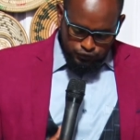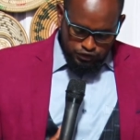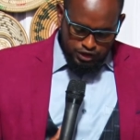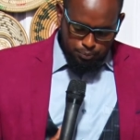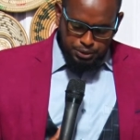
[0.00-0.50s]

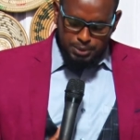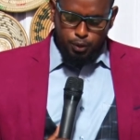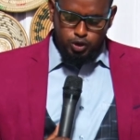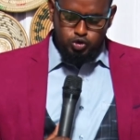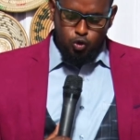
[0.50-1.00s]
the
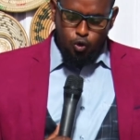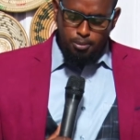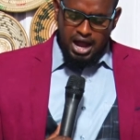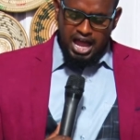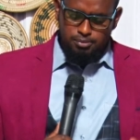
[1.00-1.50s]
people to whom
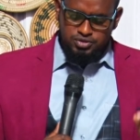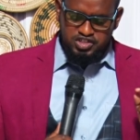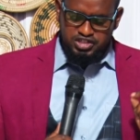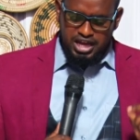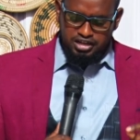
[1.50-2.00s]
I am
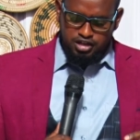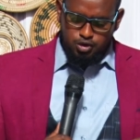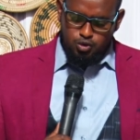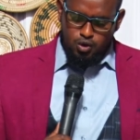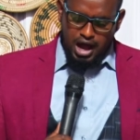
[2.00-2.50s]
sending
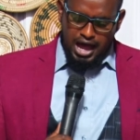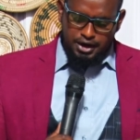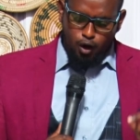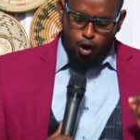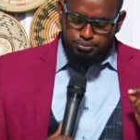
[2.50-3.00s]
you are
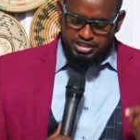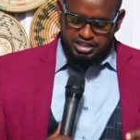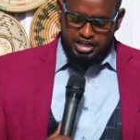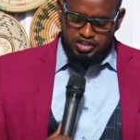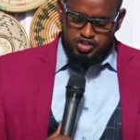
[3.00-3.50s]

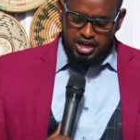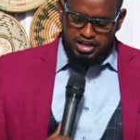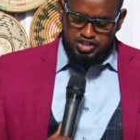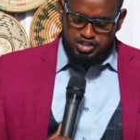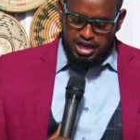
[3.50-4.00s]
obstinate
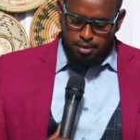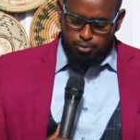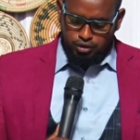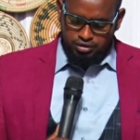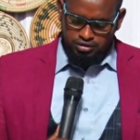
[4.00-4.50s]
and
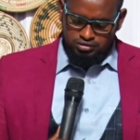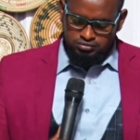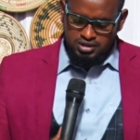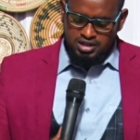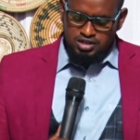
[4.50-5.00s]
stubborn.
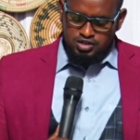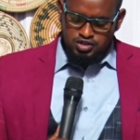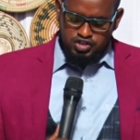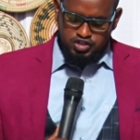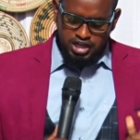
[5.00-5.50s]

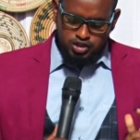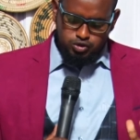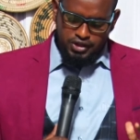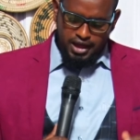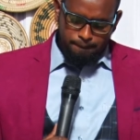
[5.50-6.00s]
Say
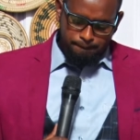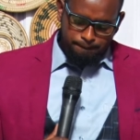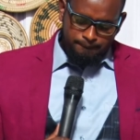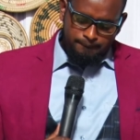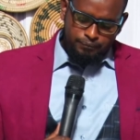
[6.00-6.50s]
to them,
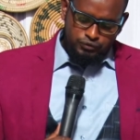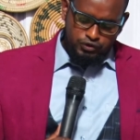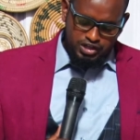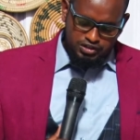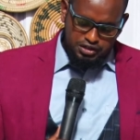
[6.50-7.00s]

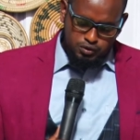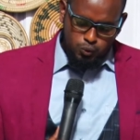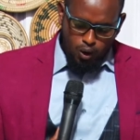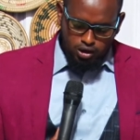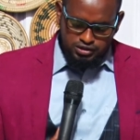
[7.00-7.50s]
this is
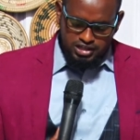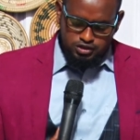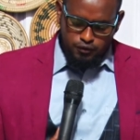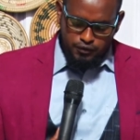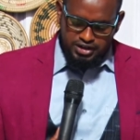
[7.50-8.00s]
what the
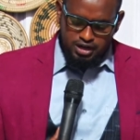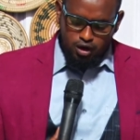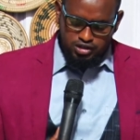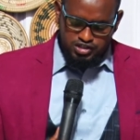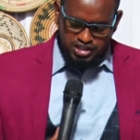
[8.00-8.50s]
sovereign
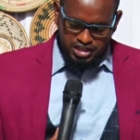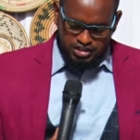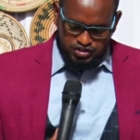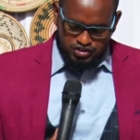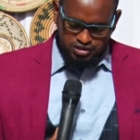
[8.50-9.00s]
Lord
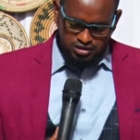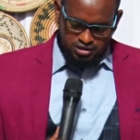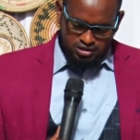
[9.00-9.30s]
says.